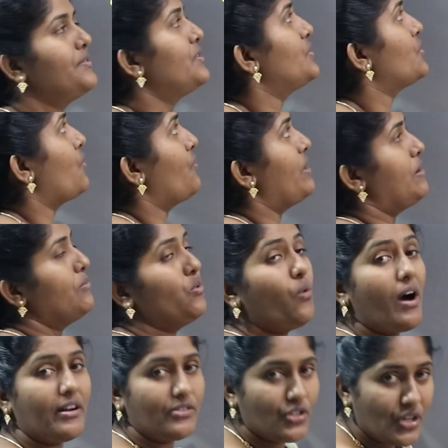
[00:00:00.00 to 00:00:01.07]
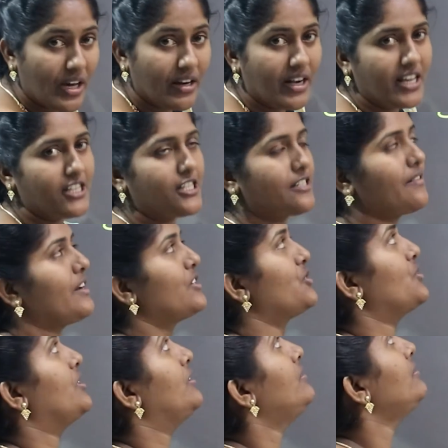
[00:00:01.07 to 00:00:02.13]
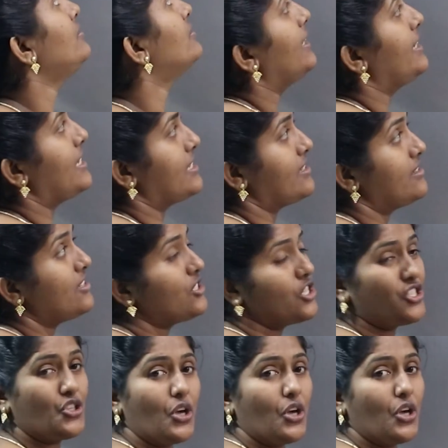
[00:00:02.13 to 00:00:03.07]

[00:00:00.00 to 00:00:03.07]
So, we'll move on to your next question. Yes, this is